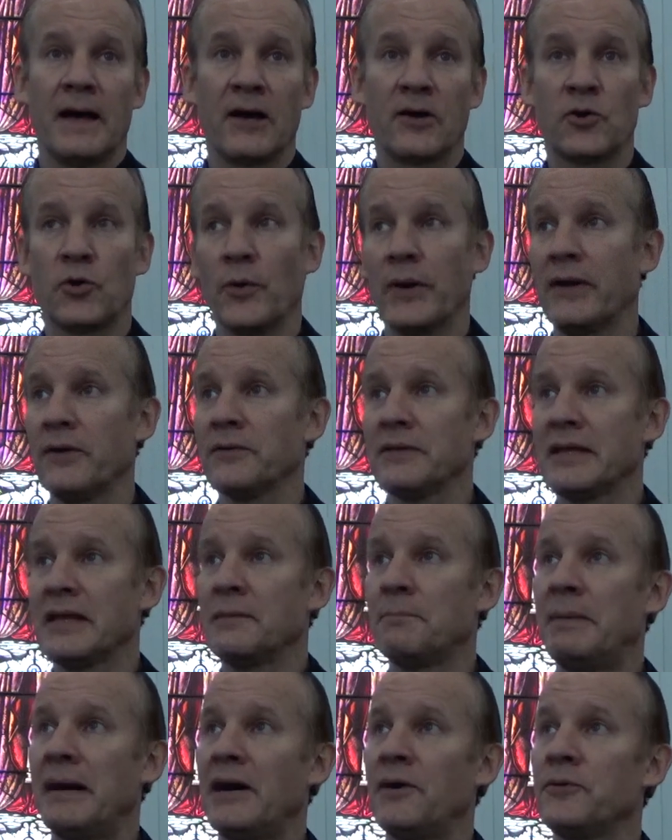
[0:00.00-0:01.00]
coherently
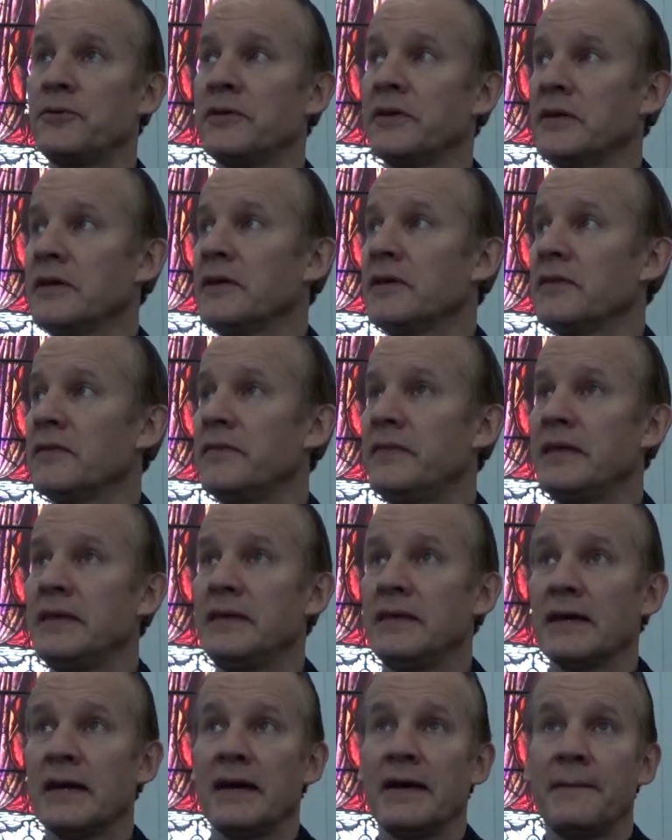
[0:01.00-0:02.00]
about
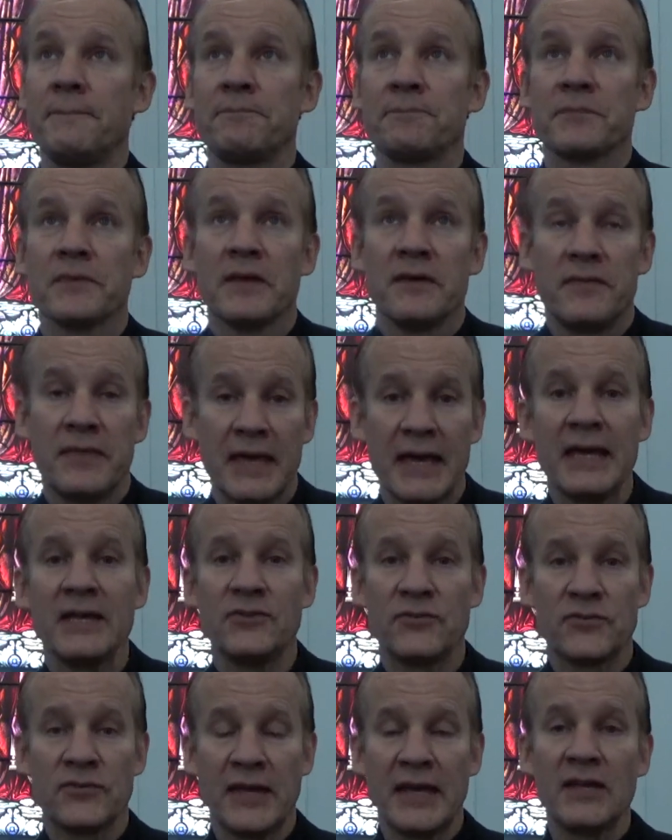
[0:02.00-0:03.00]
the 8
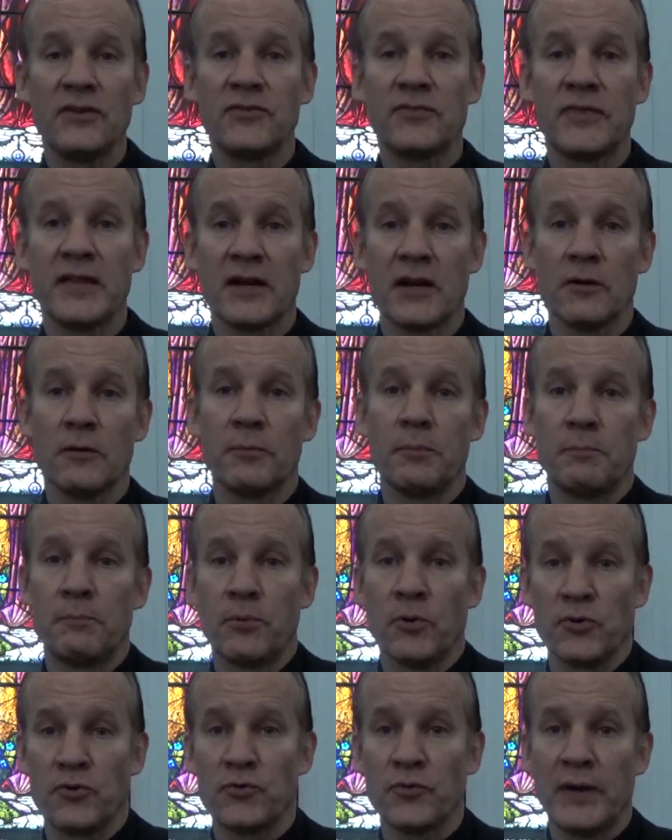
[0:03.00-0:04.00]
saints that are
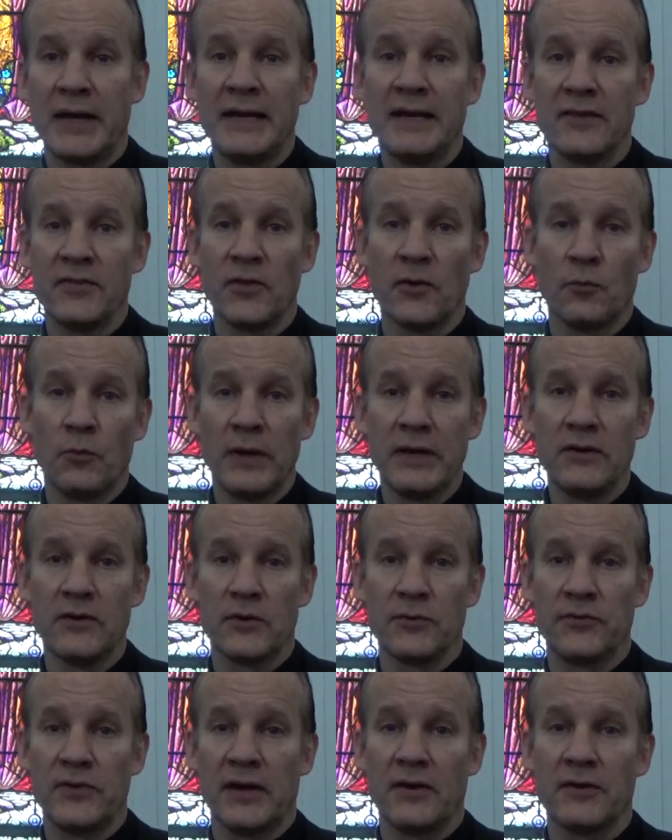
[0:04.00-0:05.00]
portrayed in the
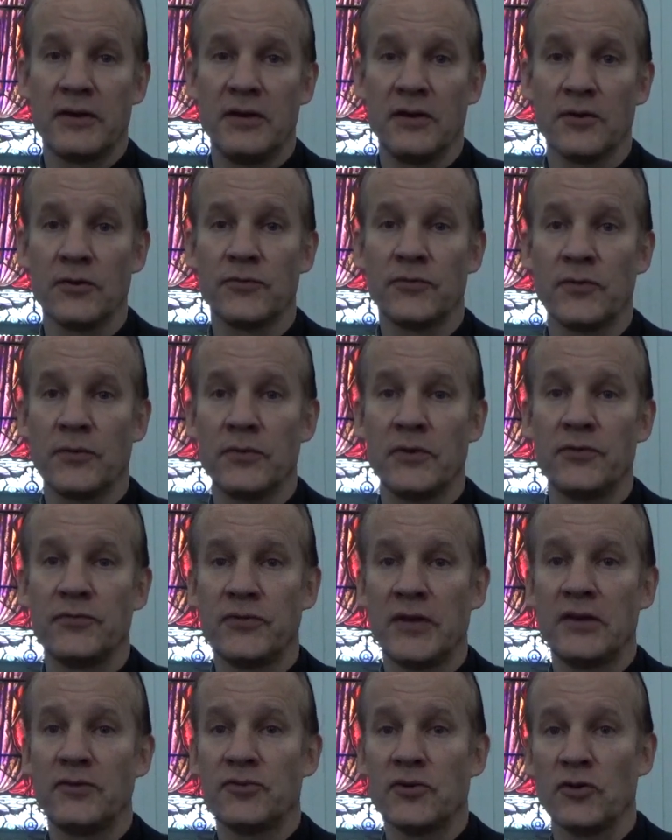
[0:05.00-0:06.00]
windows out here. So this
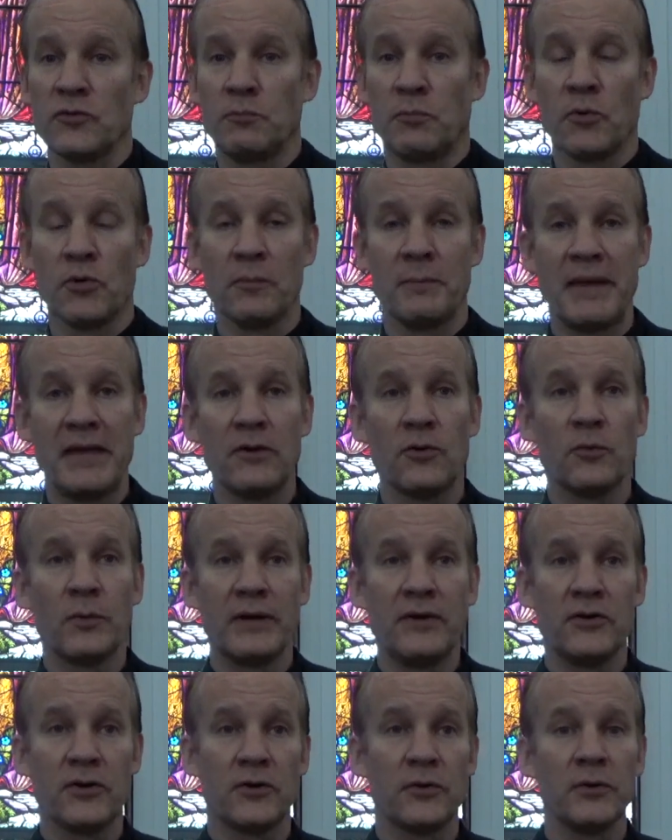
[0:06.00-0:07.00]
St. Charles Borromeo
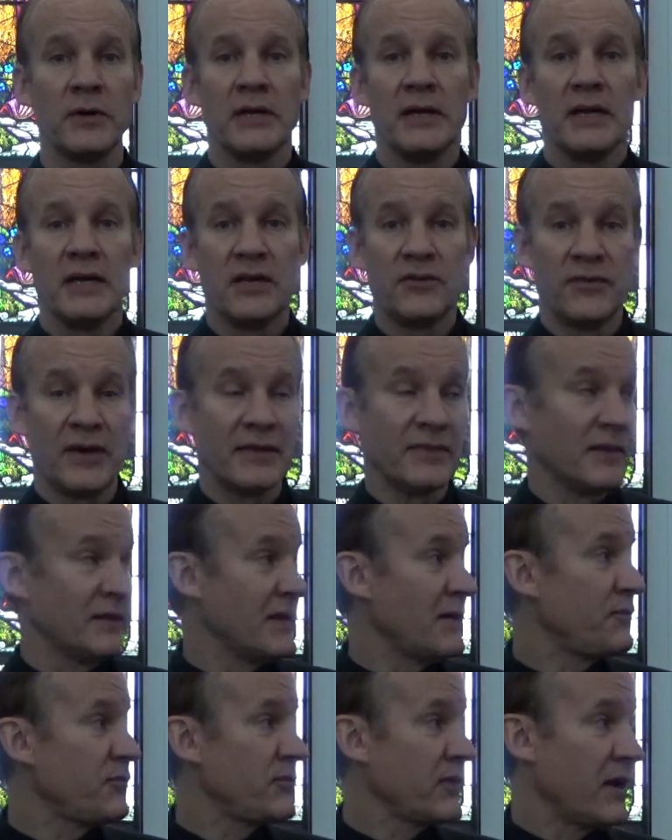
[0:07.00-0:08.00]
window is on the
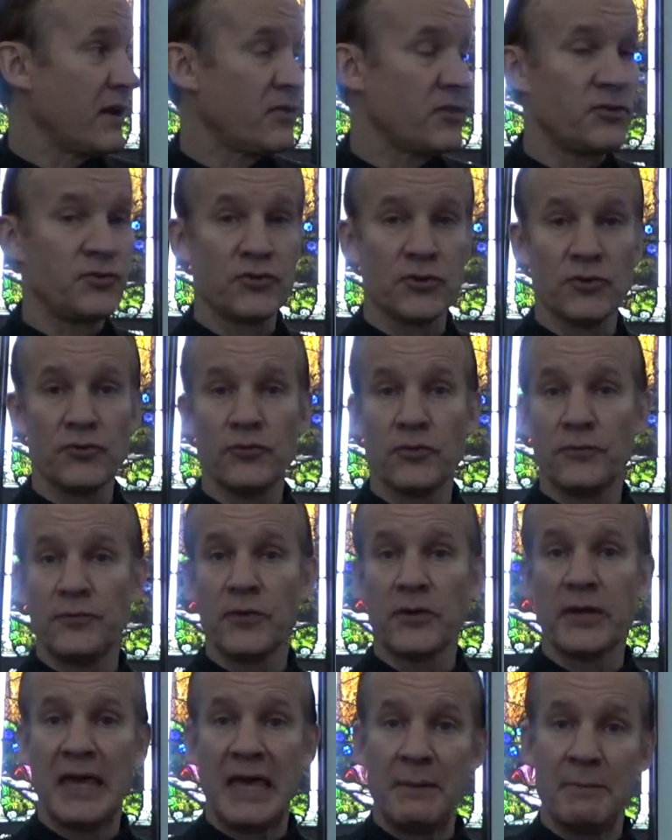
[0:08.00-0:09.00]
left side of the church, so if
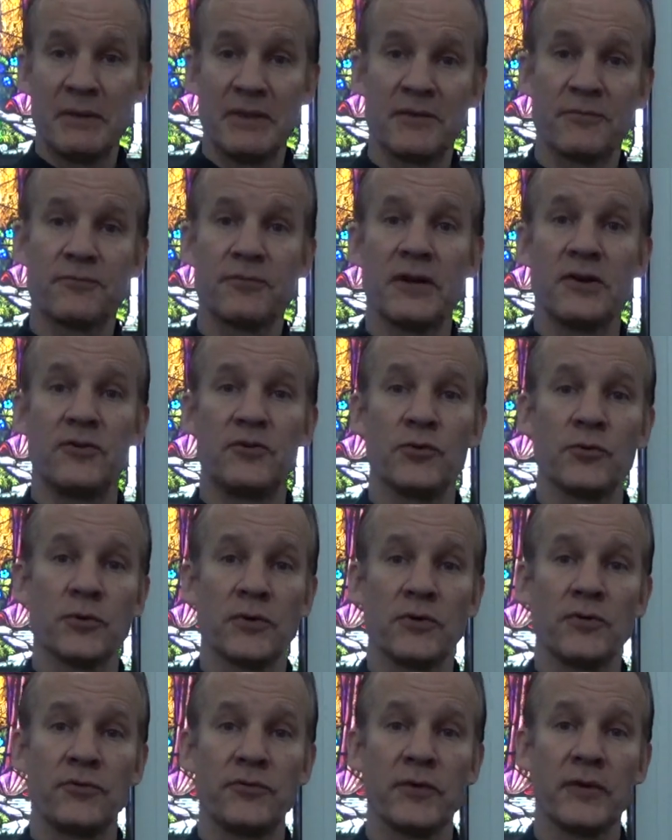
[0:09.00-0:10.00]
you came in the front
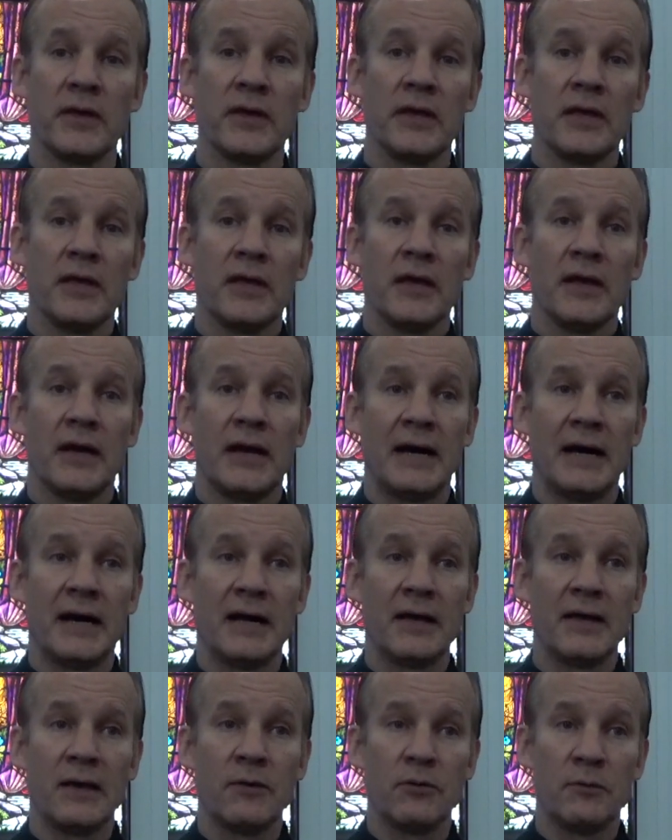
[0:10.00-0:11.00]
doors,
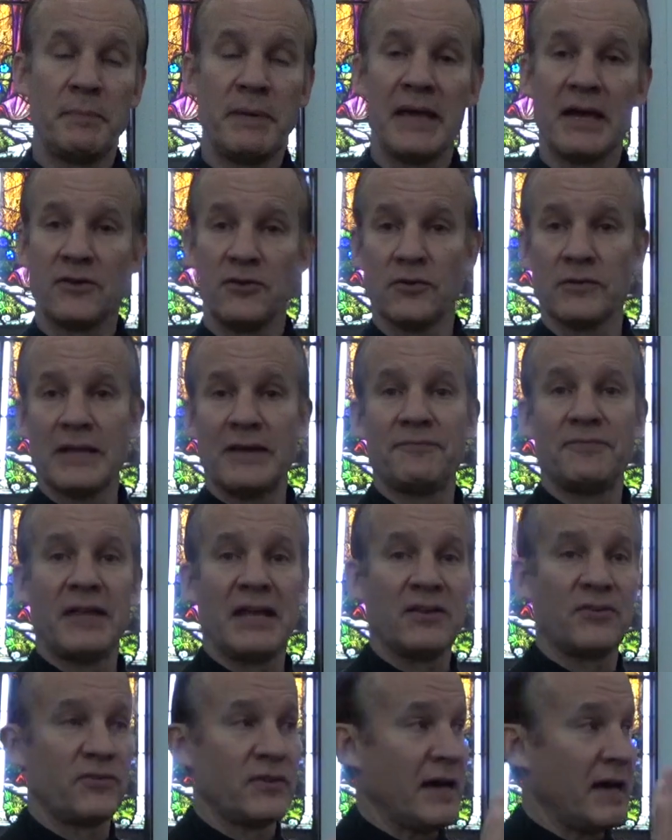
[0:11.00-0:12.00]
it would be on your
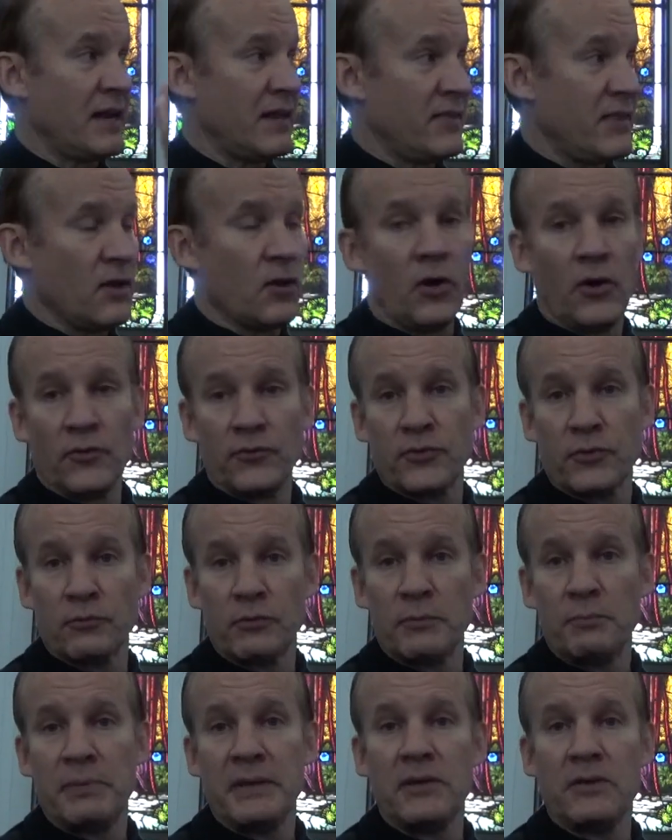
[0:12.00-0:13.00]
left-hand side, and the altar
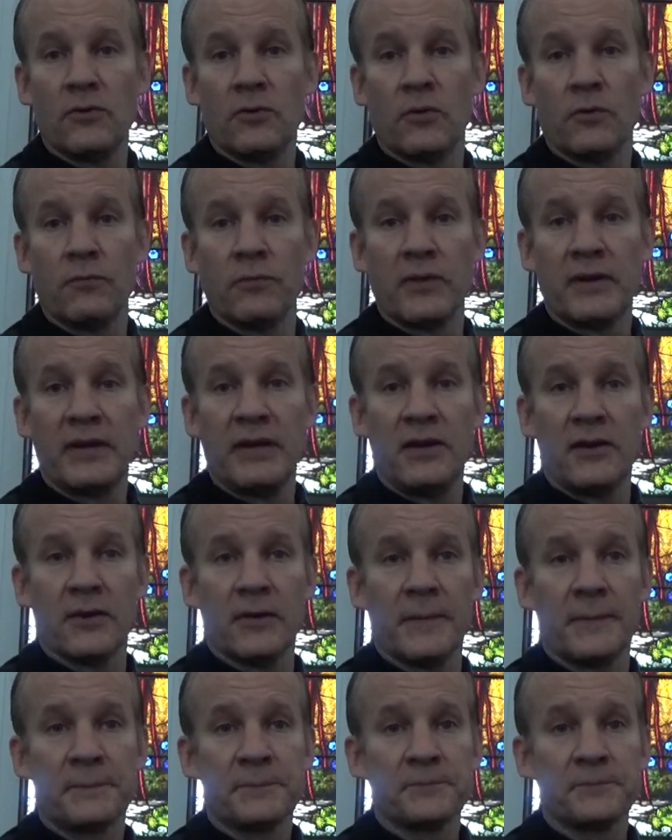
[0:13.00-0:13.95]
would be over here,